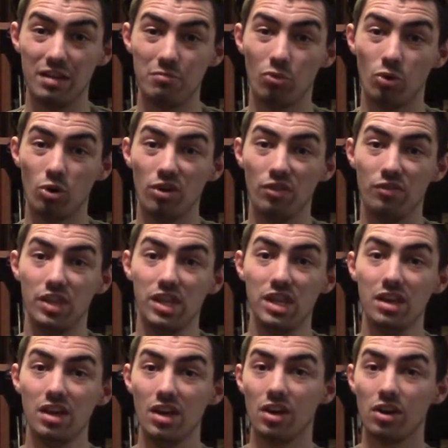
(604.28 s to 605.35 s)
more of
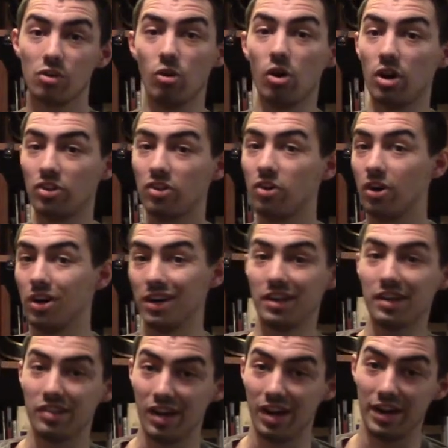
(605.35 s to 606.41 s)
the crossguard
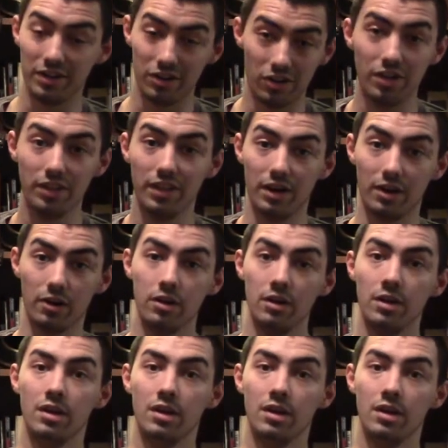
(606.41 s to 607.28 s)
design on there.